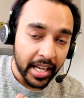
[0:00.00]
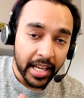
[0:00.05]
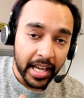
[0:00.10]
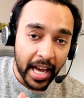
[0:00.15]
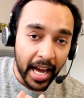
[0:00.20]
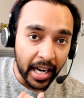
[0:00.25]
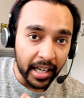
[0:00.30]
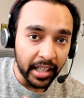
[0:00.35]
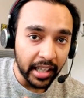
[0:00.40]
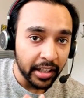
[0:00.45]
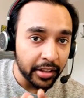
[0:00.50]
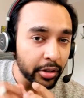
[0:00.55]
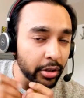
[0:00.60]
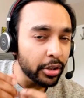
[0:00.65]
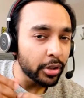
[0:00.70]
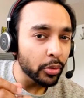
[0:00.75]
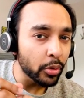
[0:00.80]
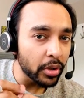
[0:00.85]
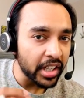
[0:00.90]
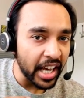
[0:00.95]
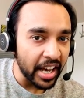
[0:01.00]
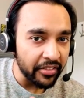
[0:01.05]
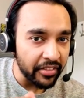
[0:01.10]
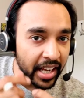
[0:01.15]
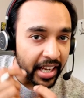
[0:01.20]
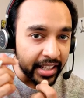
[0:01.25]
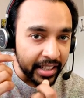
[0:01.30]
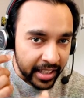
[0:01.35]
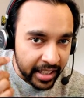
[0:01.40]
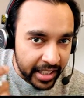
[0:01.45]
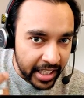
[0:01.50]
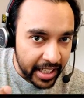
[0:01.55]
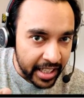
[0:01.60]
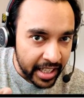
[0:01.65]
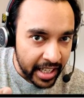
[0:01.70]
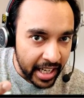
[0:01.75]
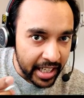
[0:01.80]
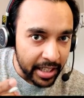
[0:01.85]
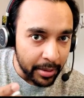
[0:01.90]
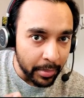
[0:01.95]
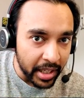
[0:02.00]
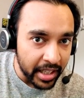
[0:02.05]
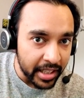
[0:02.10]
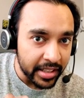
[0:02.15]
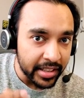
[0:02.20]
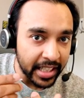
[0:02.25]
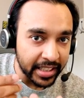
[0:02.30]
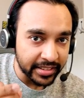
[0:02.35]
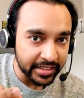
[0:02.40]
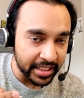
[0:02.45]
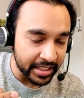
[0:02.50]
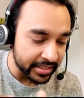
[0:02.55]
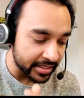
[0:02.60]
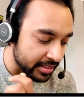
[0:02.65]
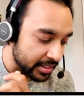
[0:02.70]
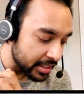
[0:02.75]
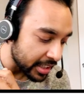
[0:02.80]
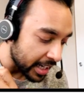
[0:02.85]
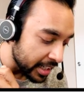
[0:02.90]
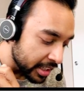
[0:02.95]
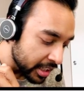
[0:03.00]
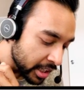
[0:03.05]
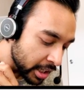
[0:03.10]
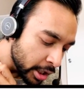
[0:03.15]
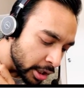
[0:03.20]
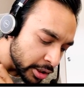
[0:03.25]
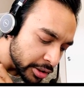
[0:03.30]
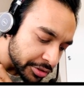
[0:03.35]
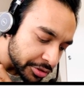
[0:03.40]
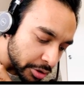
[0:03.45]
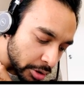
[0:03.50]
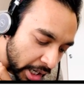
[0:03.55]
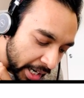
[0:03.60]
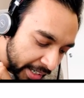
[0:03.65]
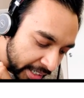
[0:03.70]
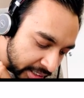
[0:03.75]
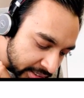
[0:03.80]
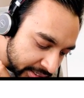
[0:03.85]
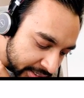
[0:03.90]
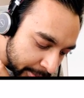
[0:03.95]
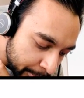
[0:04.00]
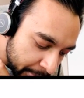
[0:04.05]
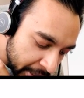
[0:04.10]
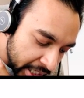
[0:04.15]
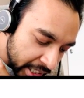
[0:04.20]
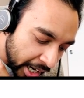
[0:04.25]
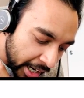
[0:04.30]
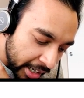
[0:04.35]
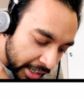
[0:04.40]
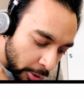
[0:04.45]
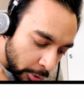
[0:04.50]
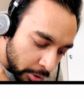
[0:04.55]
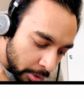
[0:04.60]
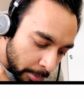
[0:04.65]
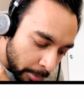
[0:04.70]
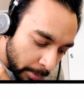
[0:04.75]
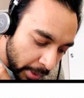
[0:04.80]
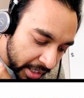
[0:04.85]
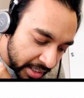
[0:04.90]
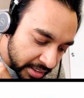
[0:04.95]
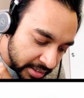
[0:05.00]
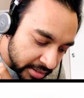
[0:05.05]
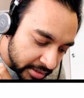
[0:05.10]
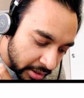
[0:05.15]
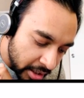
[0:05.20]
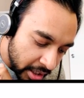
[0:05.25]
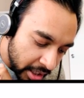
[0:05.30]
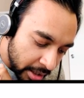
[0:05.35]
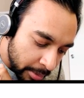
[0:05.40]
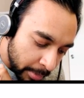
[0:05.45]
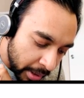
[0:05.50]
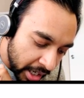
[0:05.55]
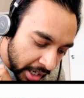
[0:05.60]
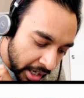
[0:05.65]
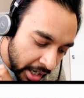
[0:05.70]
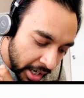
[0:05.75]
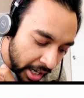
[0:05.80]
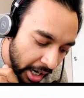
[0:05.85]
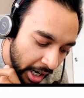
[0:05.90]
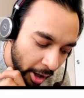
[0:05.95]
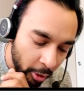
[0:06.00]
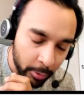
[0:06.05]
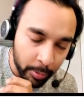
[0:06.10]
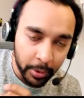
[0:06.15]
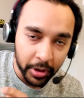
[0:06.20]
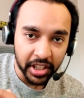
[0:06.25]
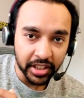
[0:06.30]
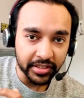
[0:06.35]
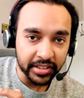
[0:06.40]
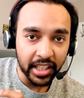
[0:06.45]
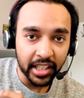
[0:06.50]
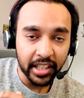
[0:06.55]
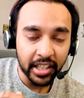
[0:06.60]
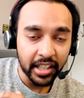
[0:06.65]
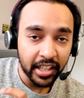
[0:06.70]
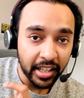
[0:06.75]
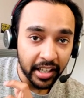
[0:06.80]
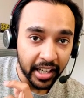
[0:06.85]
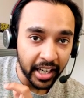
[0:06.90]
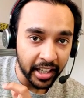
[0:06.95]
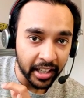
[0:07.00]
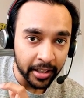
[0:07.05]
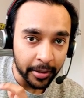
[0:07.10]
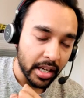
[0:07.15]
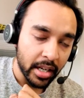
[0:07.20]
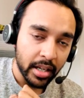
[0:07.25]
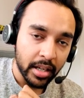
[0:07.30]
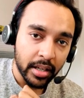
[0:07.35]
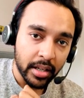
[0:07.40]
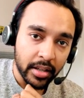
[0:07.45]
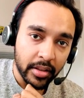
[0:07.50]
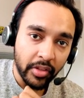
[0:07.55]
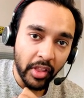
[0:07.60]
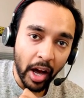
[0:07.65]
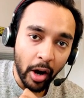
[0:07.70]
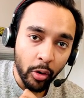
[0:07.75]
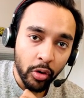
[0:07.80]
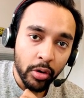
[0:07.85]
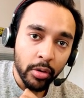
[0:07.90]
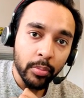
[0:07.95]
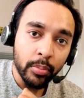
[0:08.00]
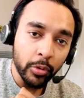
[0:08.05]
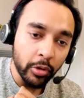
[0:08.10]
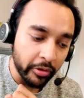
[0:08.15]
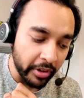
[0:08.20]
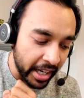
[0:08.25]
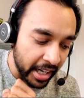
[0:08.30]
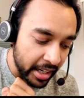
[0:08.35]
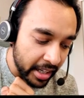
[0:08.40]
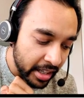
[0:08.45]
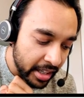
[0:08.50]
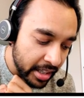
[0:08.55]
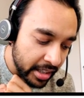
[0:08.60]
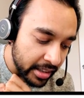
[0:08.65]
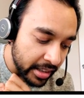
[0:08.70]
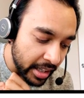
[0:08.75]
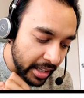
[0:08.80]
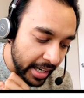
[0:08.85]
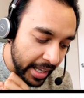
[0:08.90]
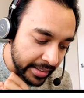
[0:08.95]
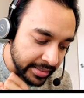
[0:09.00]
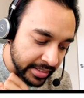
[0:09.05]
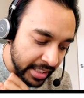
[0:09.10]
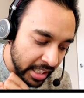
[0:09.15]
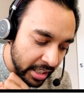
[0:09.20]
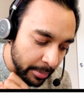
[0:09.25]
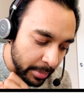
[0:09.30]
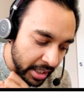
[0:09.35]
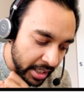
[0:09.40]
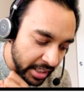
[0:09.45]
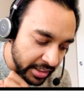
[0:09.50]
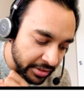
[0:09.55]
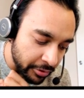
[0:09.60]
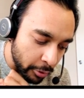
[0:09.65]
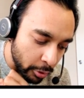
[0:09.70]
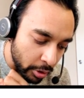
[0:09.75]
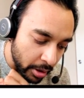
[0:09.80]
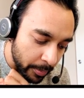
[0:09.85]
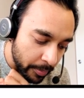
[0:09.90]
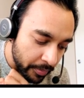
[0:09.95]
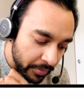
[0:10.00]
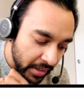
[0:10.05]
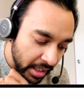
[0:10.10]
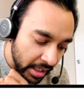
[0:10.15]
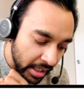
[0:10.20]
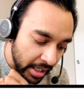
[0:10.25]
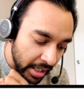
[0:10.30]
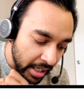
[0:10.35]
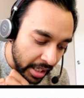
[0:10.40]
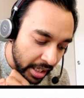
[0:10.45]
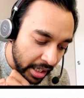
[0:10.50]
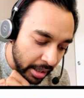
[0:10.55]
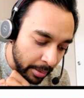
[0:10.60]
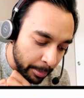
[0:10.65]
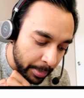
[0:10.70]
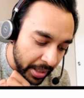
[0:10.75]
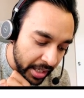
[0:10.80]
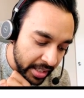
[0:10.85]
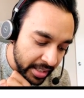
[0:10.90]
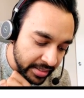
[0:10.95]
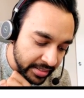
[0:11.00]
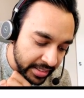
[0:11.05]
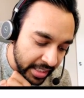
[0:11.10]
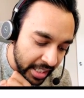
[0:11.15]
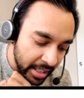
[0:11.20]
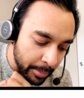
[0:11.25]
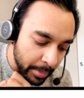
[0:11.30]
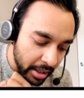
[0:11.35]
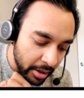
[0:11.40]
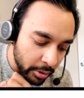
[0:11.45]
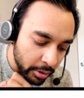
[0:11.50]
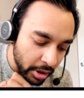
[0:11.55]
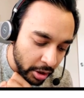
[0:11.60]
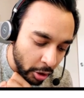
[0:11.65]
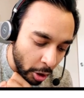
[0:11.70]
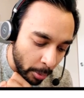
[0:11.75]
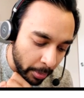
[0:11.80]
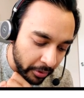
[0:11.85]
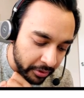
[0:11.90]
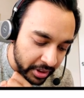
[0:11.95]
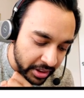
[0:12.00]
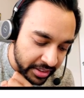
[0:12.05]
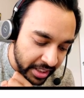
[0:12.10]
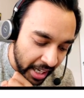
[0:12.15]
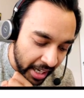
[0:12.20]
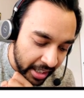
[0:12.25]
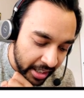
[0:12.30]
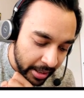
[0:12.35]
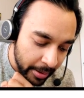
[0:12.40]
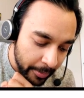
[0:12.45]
And you don't have any greater element than 6, right? So I can simply write down minus 1 in my output result, correct? Now move ahead. The next element is 4. Compare this element to the top of the stack.